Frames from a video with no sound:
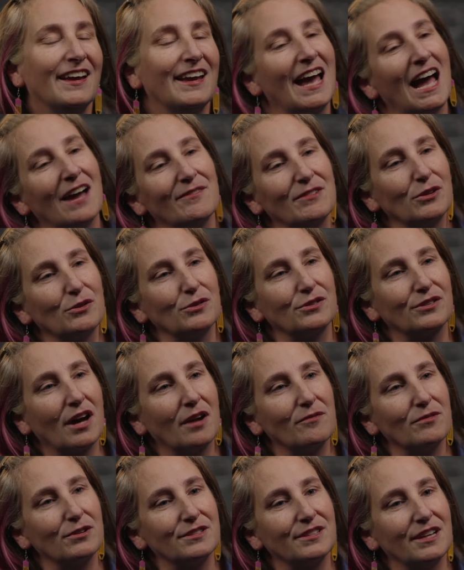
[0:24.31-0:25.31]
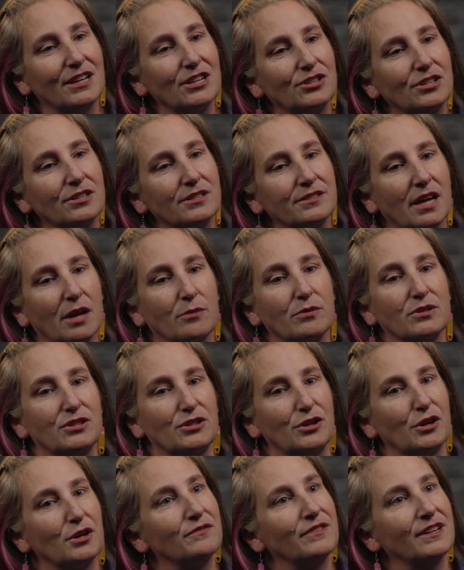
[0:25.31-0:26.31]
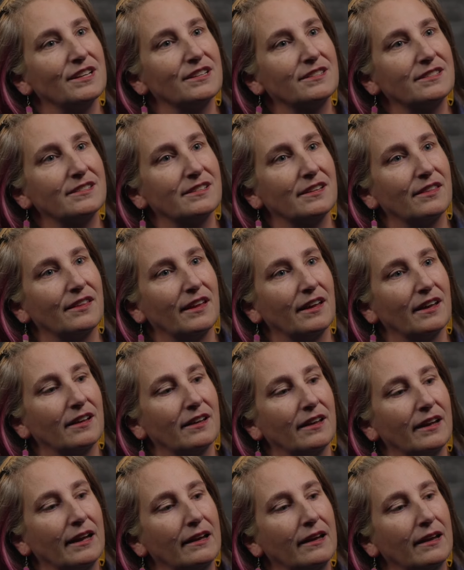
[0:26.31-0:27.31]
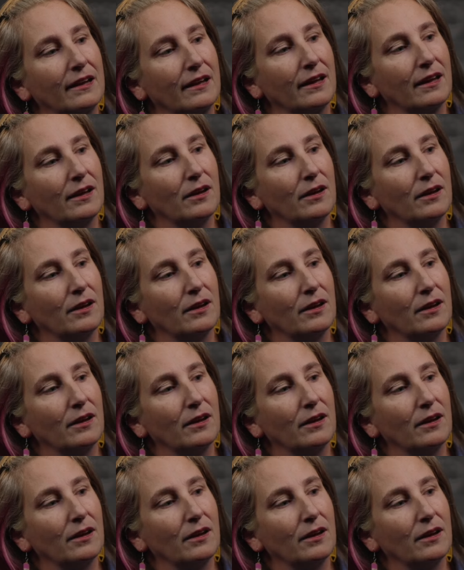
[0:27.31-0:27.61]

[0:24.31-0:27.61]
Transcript: having those conversations, I was nervous to think like,